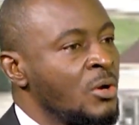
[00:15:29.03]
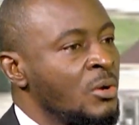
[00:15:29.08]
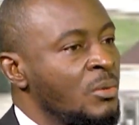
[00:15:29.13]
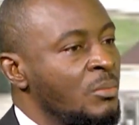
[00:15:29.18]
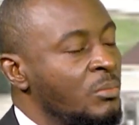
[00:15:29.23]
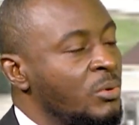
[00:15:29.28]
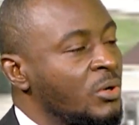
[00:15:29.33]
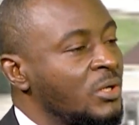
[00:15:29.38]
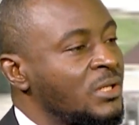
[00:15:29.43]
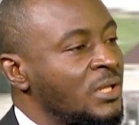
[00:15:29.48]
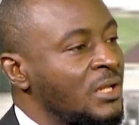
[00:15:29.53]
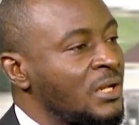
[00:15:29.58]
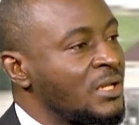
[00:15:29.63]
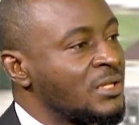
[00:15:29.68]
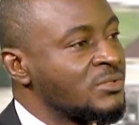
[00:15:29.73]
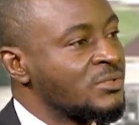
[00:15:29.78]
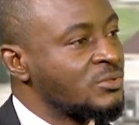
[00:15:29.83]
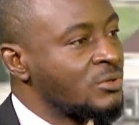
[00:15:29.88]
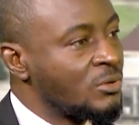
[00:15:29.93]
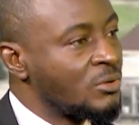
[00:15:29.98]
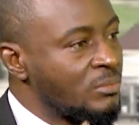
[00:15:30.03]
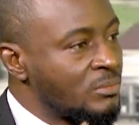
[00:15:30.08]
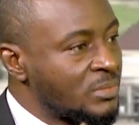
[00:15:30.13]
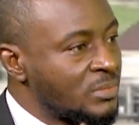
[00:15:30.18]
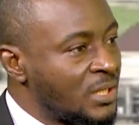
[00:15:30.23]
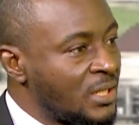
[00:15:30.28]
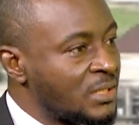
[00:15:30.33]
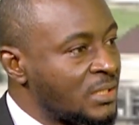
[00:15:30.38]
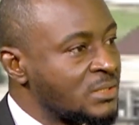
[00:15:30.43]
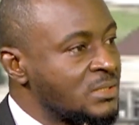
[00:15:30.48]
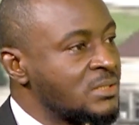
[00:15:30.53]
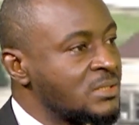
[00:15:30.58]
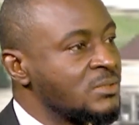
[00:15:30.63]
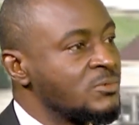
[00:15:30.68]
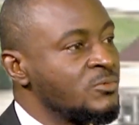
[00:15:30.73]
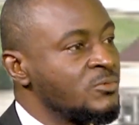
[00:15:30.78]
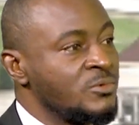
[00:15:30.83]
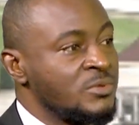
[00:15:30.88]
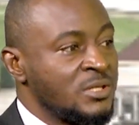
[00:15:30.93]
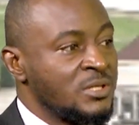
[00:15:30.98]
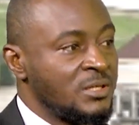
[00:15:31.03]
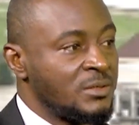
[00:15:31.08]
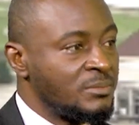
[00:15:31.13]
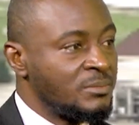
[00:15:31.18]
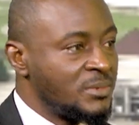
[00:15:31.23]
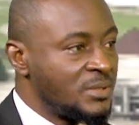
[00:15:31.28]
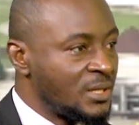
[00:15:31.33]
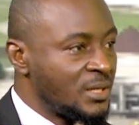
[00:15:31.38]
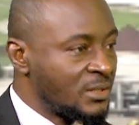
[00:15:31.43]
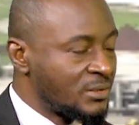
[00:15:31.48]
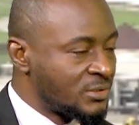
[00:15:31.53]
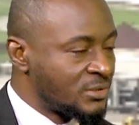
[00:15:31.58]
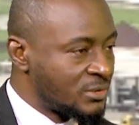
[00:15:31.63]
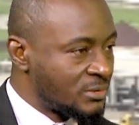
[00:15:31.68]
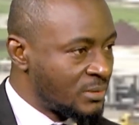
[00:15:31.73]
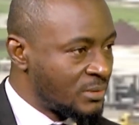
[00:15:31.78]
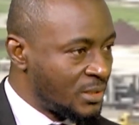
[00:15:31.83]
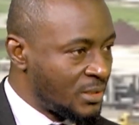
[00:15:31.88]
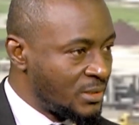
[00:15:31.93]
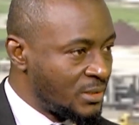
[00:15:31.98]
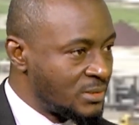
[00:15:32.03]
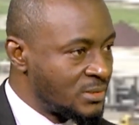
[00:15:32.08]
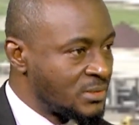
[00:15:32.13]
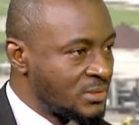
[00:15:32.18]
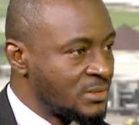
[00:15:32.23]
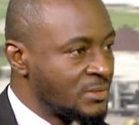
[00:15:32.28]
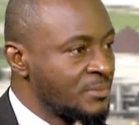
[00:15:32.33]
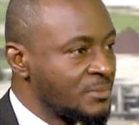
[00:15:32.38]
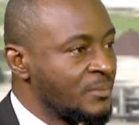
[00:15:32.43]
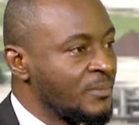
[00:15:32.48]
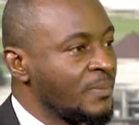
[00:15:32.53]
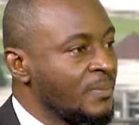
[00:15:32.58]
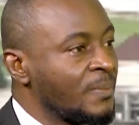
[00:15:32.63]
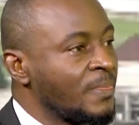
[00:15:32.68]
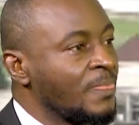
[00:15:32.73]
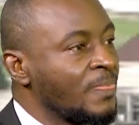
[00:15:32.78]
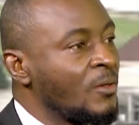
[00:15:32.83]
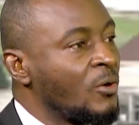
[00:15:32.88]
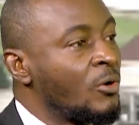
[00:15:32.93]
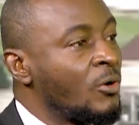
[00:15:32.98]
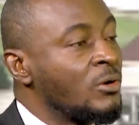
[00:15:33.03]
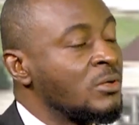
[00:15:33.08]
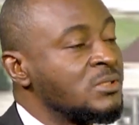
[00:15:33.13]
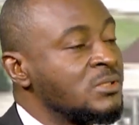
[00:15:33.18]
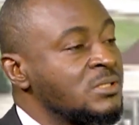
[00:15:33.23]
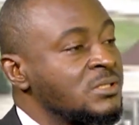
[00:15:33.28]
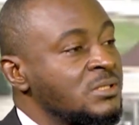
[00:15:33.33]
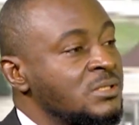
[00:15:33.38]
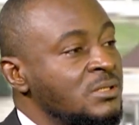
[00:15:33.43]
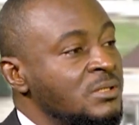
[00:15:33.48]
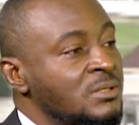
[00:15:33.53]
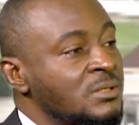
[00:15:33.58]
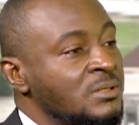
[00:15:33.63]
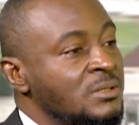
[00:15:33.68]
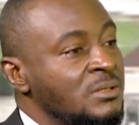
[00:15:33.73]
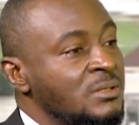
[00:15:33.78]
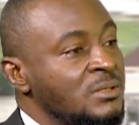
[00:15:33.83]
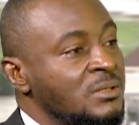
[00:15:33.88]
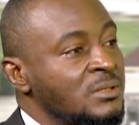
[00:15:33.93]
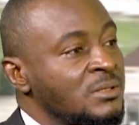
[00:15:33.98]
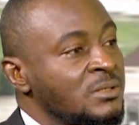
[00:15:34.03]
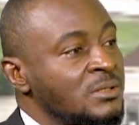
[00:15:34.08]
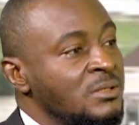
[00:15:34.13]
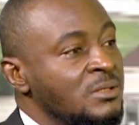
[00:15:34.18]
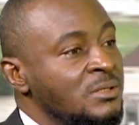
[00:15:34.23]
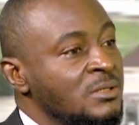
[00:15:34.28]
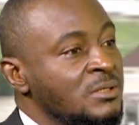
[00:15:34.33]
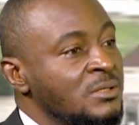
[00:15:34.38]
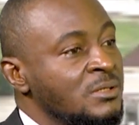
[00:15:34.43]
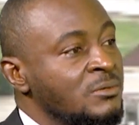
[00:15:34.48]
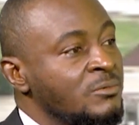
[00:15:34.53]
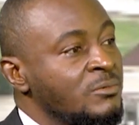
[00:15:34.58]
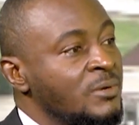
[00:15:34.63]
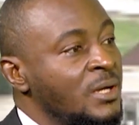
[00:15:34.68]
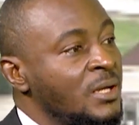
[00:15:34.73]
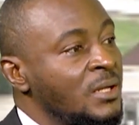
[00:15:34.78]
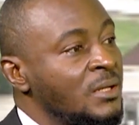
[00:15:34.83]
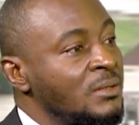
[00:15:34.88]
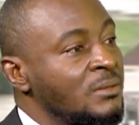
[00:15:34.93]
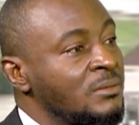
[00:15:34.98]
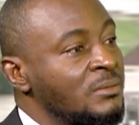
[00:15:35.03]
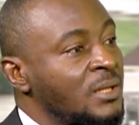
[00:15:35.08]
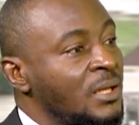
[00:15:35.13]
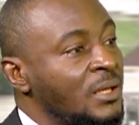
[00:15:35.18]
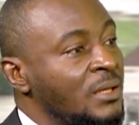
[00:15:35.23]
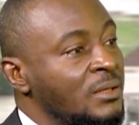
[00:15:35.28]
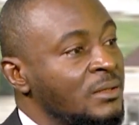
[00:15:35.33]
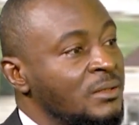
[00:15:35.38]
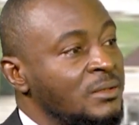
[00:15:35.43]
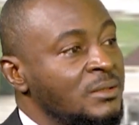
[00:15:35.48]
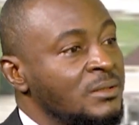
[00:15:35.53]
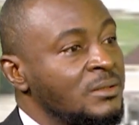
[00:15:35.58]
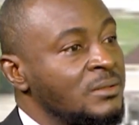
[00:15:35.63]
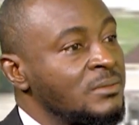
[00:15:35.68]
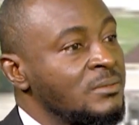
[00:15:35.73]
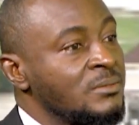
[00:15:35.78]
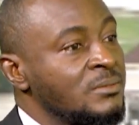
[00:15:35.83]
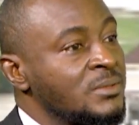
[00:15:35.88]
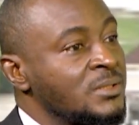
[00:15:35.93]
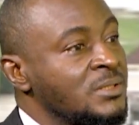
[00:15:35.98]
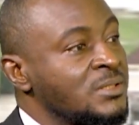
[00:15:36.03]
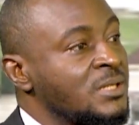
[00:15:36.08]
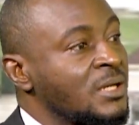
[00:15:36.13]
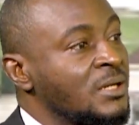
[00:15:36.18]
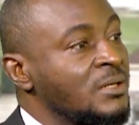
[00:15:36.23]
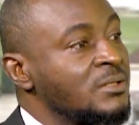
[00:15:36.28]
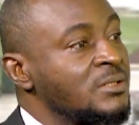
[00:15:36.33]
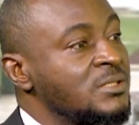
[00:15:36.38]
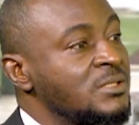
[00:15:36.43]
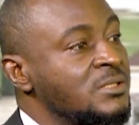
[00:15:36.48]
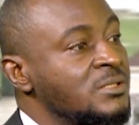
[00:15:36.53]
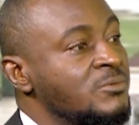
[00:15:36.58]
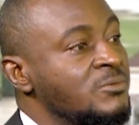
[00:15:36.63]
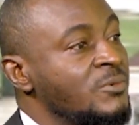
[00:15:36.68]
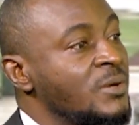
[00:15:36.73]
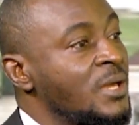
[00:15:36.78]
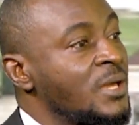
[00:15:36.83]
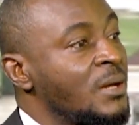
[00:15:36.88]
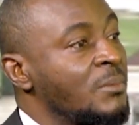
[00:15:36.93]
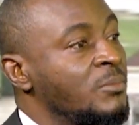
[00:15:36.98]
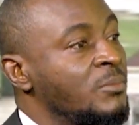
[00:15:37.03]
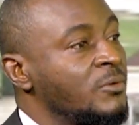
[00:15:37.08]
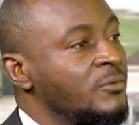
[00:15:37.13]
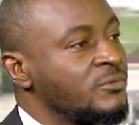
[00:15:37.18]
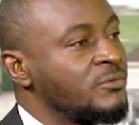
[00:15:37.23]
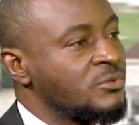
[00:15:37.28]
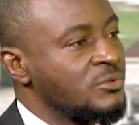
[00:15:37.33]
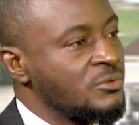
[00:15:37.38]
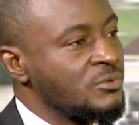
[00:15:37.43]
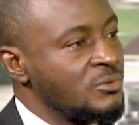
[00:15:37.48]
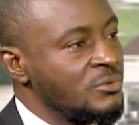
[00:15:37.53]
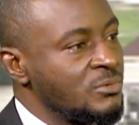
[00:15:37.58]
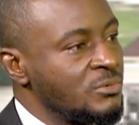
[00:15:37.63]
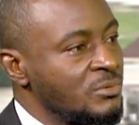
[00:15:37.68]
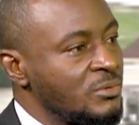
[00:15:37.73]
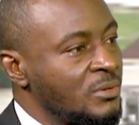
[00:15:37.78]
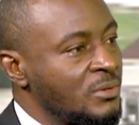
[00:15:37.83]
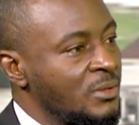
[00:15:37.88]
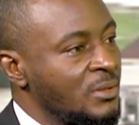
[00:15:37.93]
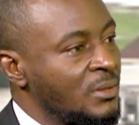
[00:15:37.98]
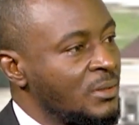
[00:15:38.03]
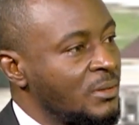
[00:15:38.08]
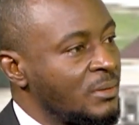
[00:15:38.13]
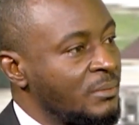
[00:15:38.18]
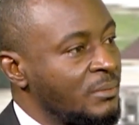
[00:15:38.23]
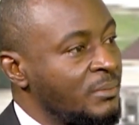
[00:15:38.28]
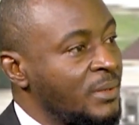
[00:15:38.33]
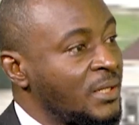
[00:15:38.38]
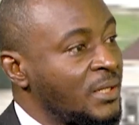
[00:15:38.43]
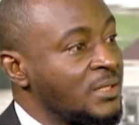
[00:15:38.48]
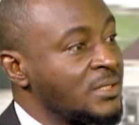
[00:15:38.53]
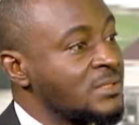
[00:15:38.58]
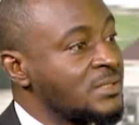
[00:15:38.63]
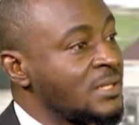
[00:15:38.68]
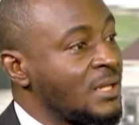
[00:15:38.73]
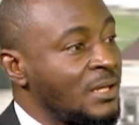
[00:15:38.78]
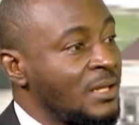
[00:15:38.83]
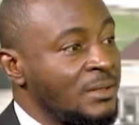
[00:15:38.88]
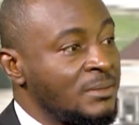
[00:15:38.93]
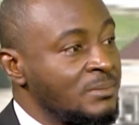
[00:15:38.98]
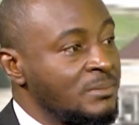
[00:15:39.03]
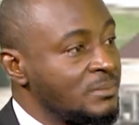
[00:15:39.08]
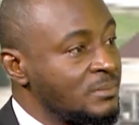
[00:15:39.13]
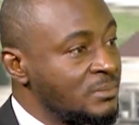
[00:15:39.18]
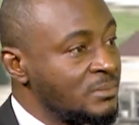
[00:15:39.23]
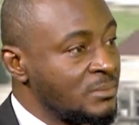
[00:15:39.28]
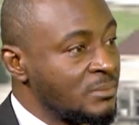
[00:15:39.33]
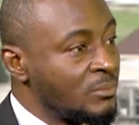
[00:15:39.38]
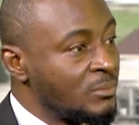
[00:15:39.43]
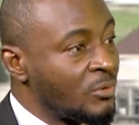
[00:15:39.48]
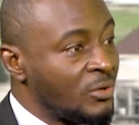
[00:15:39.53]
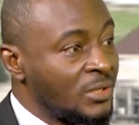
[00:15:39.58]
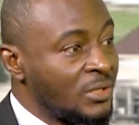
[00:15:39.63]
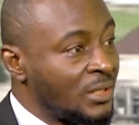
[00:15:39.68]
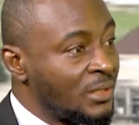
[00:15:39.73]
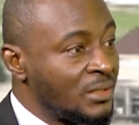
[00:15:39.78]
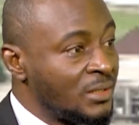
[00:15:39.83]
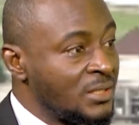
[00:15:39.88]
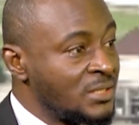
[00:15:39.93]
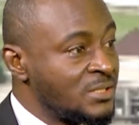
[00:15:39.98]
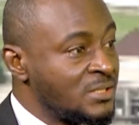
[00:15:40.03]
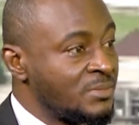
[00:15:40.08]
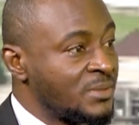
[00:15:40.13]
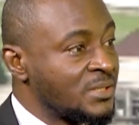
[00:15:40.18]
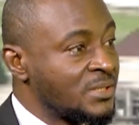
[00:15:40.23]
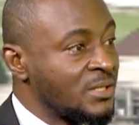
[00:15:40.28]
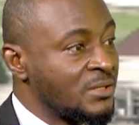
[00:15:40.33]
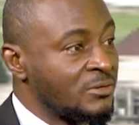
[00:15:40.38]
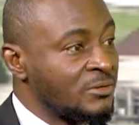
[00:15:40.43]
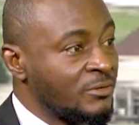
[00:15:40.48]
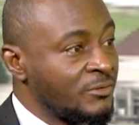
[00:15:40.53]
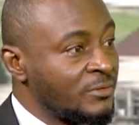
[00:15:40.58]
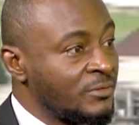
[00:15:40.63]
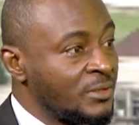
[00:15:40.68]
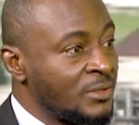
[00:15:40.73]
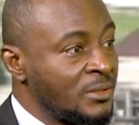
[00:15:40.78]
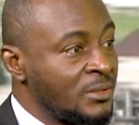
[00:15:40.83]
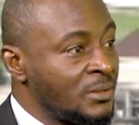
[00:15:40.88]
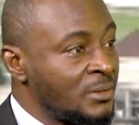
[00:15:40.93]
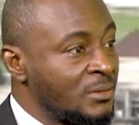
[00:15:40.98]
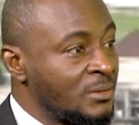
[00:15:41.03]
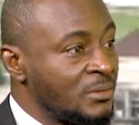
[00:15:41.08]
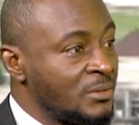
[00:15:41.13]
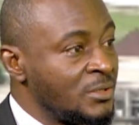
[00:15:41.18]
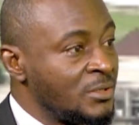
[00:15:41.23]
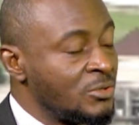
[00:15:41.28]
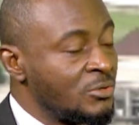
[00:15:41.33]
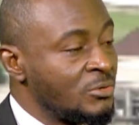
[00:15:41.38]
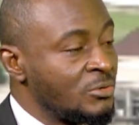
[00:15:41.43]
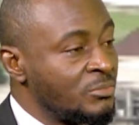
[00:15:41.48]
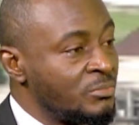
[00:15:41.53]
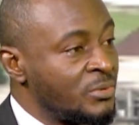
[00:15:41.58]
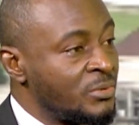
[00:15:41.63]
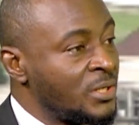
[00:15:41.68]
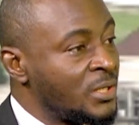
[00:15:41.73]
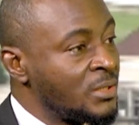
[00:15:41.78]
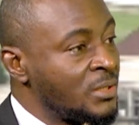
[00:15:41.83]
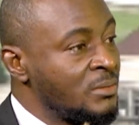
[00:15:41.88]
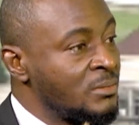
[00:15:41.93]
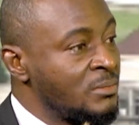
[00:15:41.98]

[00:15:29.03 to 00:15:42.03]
But there are some that will keep their kids until when, like, the child is way above 2. By the time more than 80% of the brain